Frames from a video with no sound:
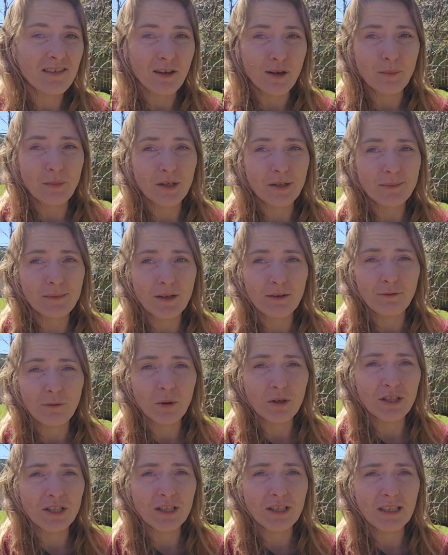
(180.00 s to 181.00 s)
lumber,
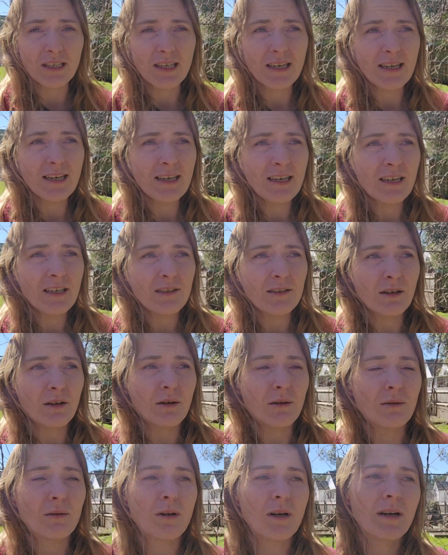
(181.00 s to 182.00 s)
unfortunately.
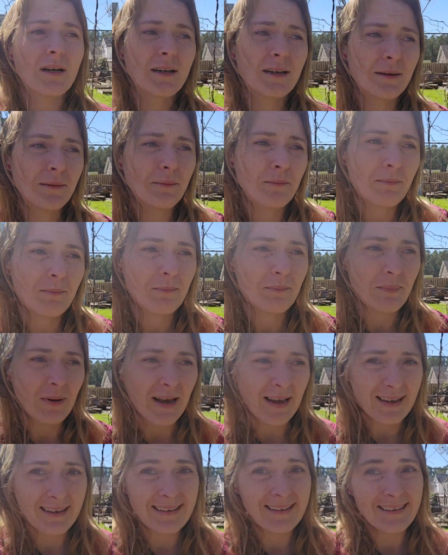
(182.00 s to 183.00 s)
So
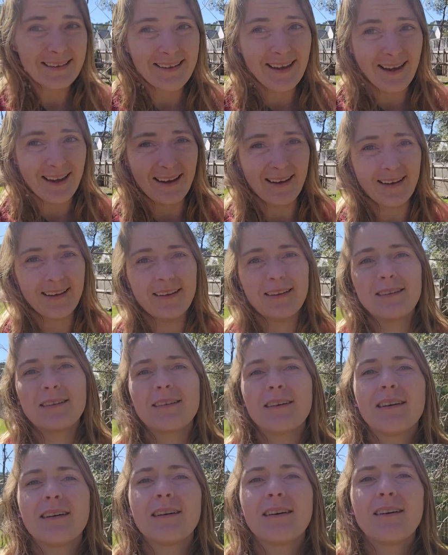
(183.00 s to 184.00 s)
back in the day,
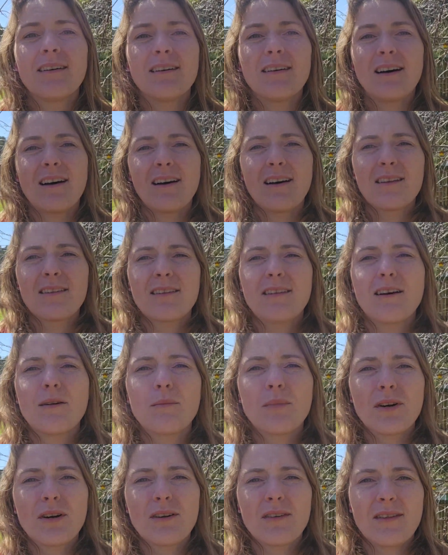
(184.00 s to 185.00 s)
the
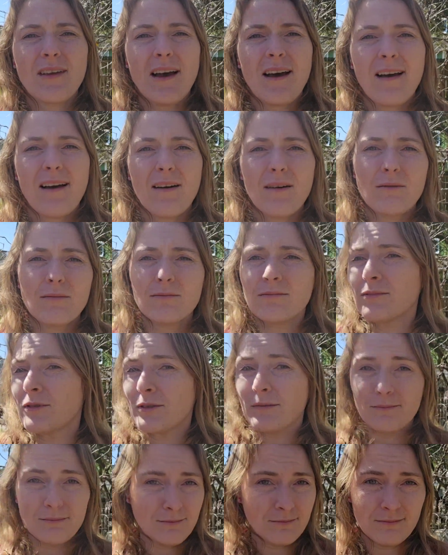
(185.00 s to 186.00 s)
lumber that
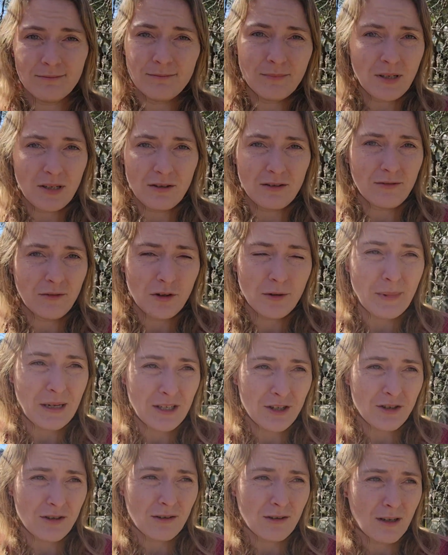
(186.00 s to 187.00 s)
would be used for
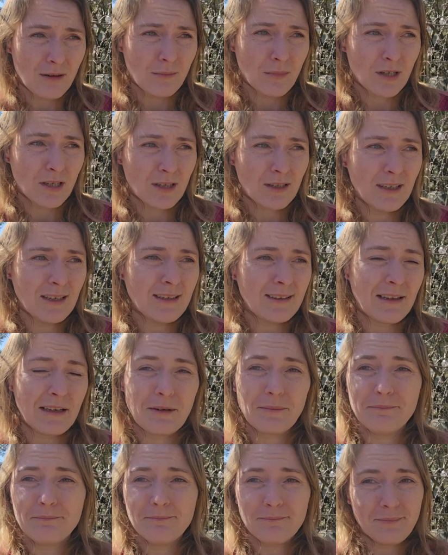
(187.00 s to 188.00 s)
dimensional lumber, like
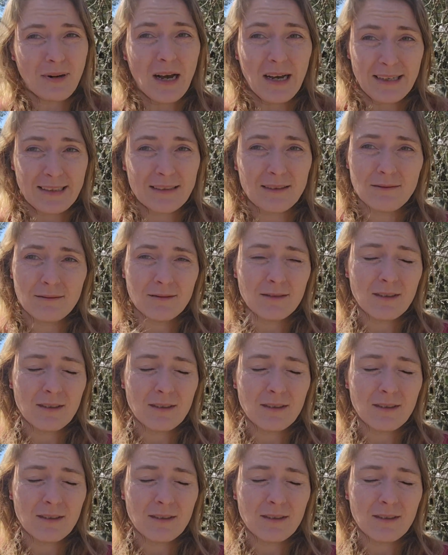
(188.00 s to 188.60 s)
pine,